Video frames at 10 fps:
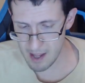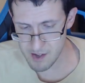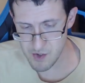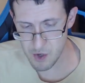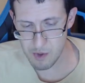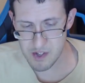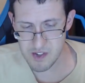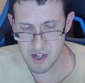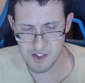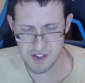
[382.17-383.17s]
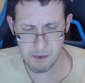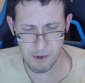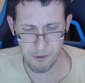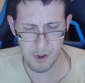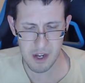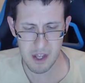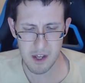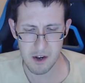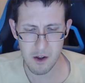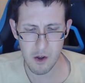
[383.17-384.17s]
So this doesn't seem to fit
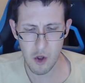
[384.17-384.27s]
in